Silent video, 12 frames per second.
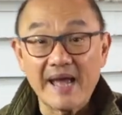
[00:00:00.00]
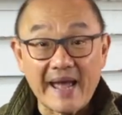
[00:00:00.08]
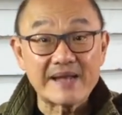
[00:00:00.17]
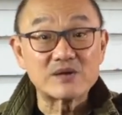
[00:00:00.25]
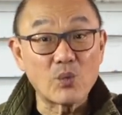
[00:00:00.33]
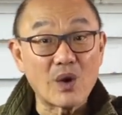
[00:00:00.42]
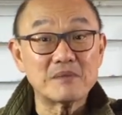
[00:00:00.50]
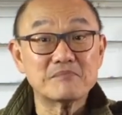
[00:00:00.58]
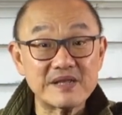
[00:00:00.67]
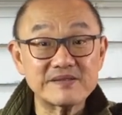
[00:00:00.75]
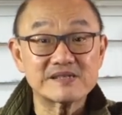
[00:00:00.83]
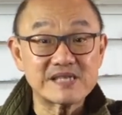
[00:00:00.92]
and while
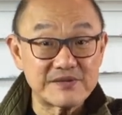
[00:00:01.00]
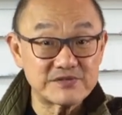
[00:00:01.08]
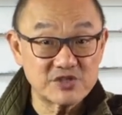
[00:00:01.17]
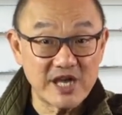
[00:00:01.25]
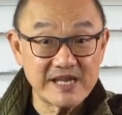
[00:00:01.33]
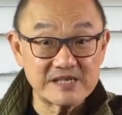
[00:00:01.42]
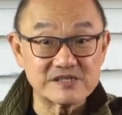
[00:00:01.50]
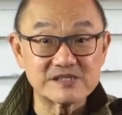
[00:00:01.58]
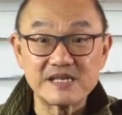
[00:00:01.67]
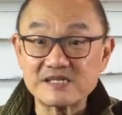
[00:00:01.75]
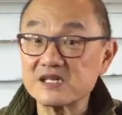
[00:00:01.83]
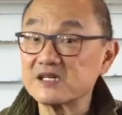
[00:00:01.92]
methods have
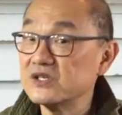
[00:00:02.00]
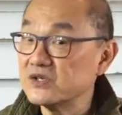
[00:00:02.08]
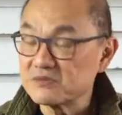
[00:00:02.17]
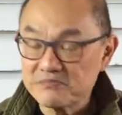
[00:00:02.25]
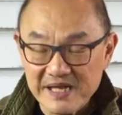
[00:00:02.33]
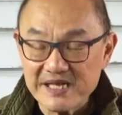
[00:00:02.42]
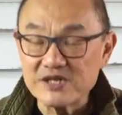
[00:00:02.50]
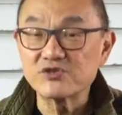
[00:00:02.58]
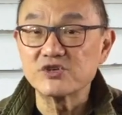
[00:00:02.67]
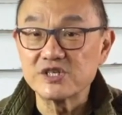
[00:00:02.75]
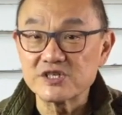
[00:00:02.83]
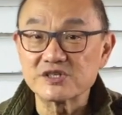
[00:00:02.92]
changed, they still use many
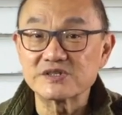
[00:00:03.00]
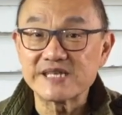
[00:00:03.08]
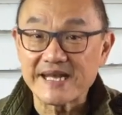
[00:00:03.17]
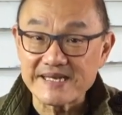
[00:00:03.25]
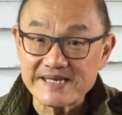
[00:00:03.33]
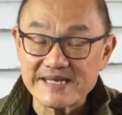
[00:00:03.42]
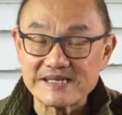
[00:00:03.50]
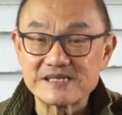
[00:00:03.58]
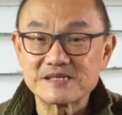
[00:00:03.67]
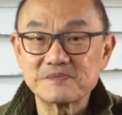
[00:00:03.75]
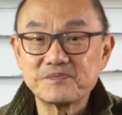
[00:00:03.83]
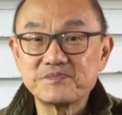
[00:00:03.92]
traditional techniques.